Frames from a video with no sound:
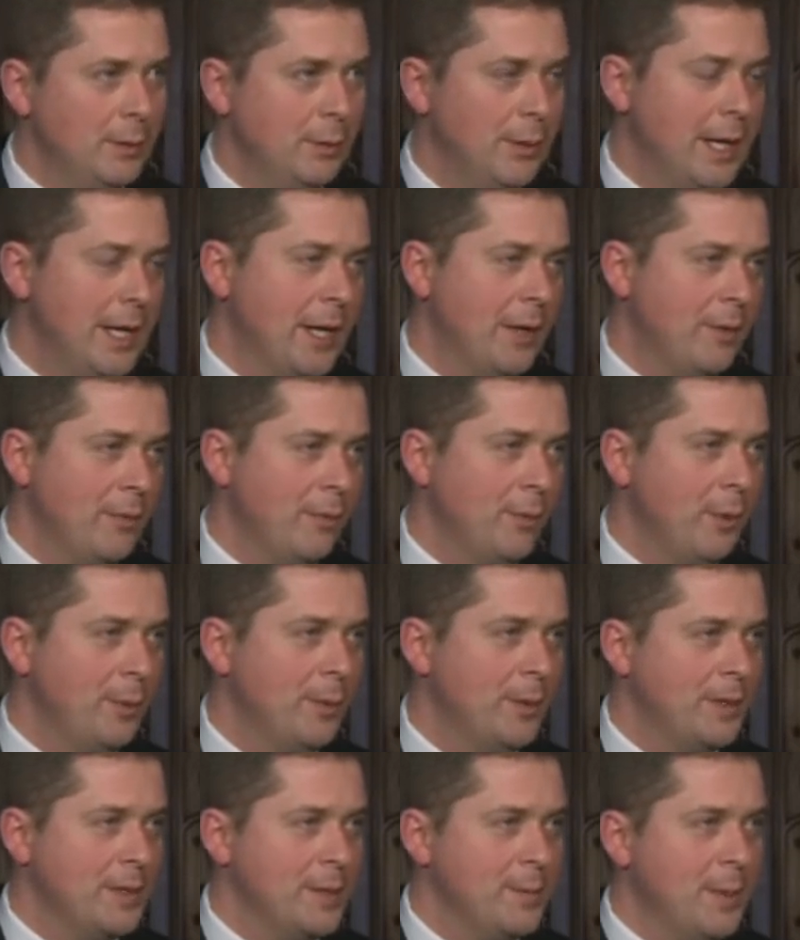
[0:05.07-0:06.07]
Well, right now the
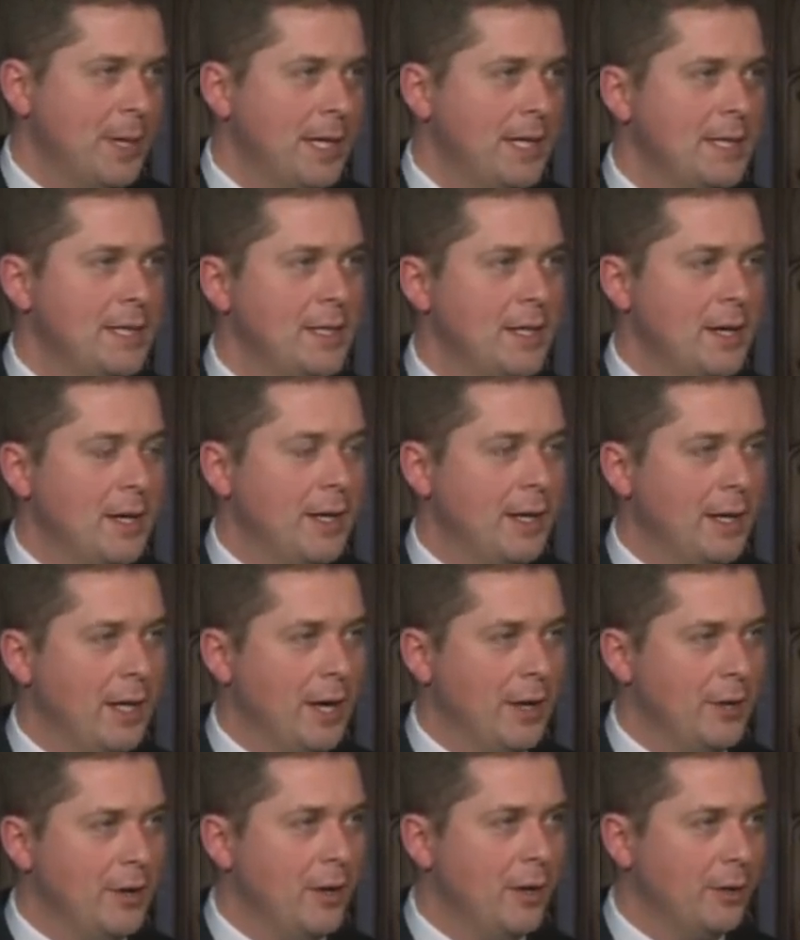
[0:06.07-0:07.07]
formula is based on
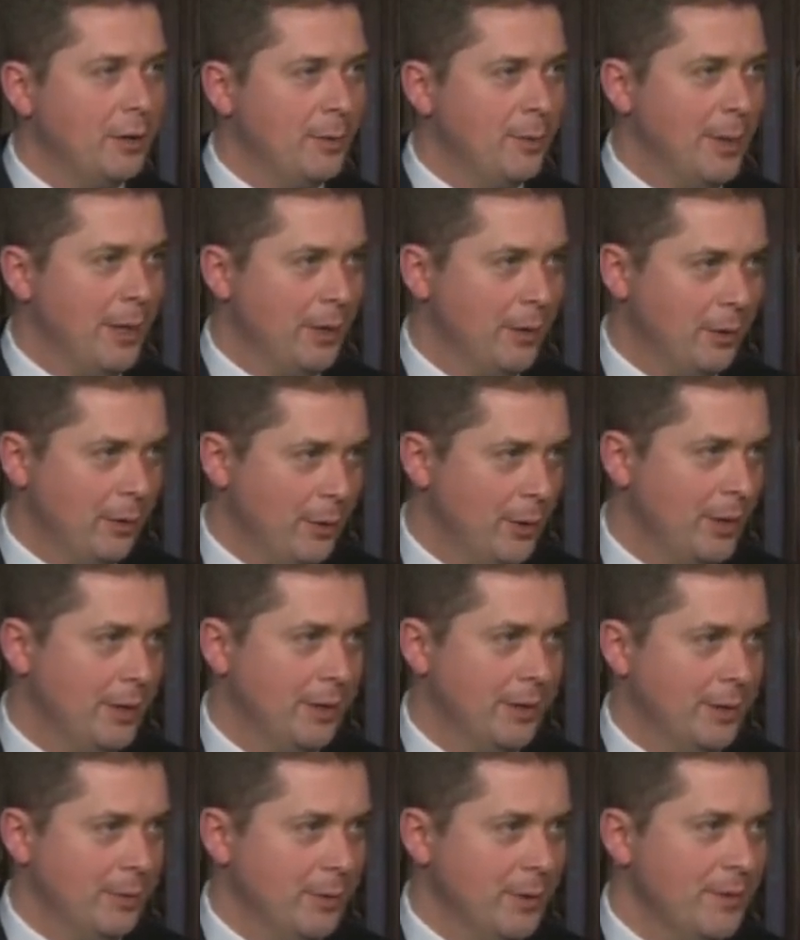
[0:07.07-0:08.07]
$100 a barrel
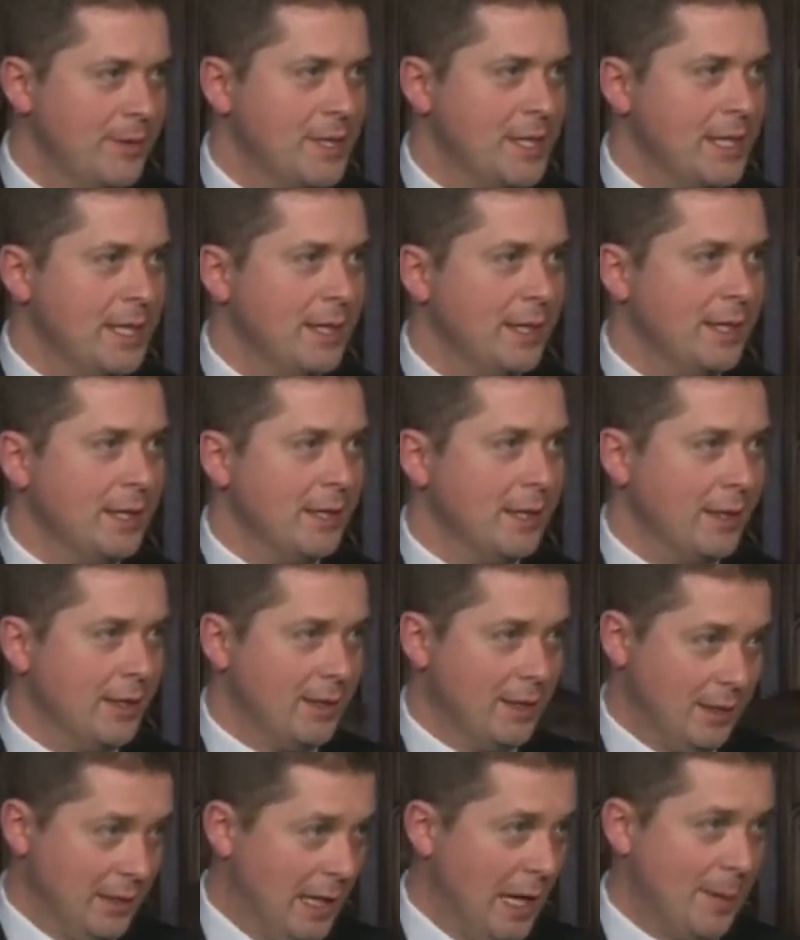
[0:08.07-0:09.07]
oil, and we've seen the
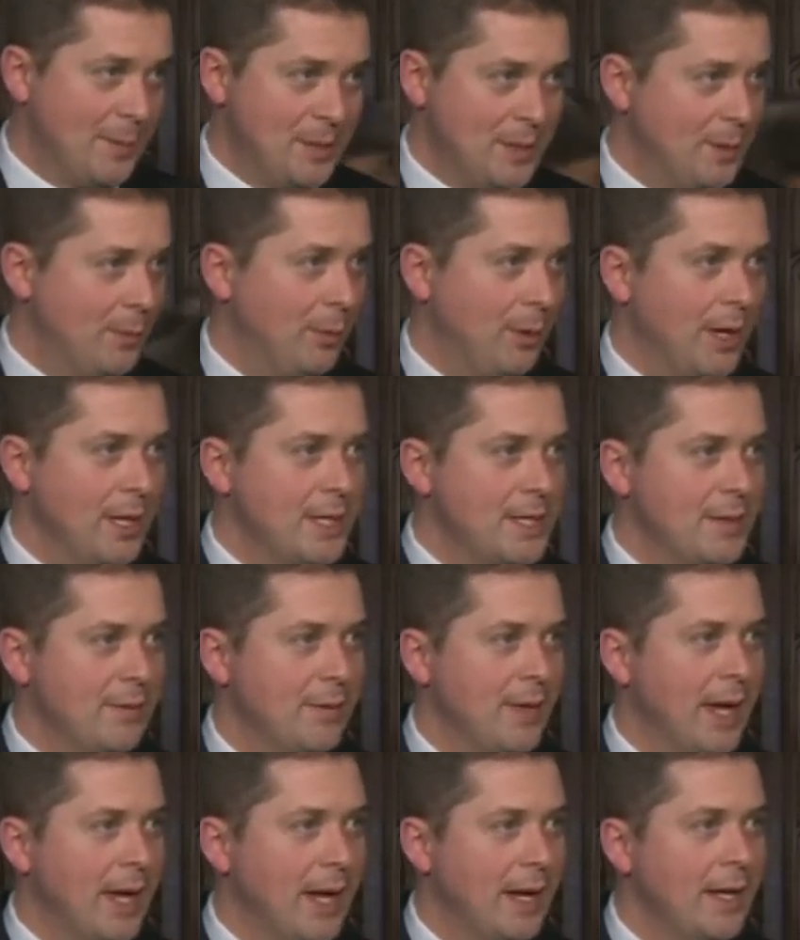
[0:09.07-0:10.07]
collapse in the price
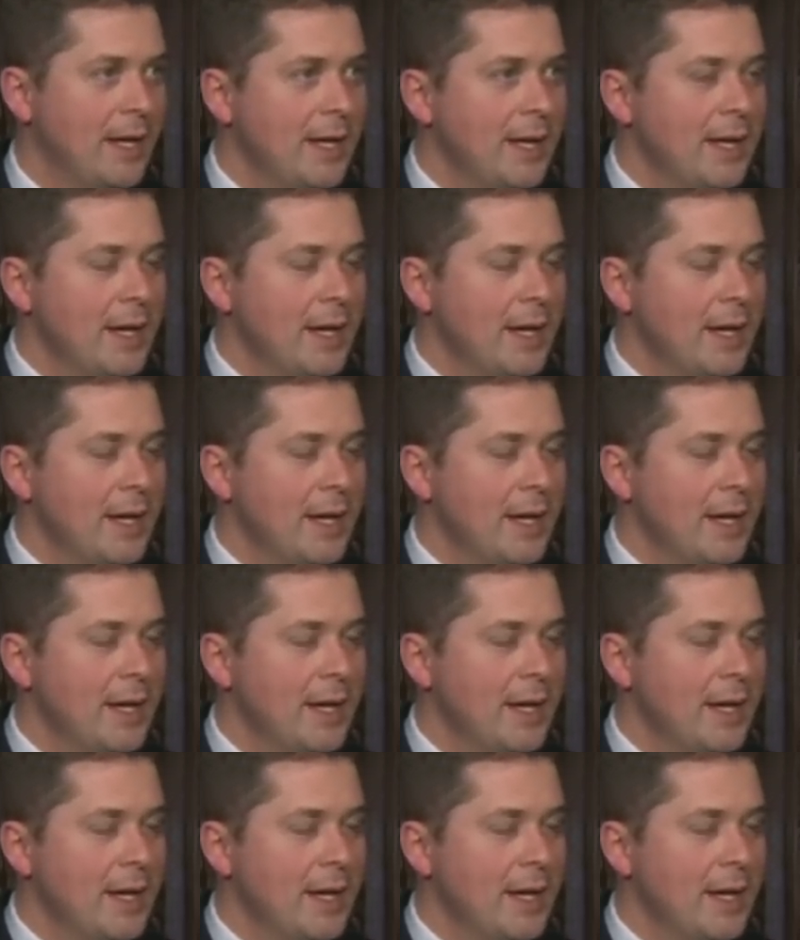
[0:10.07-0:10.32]
of that.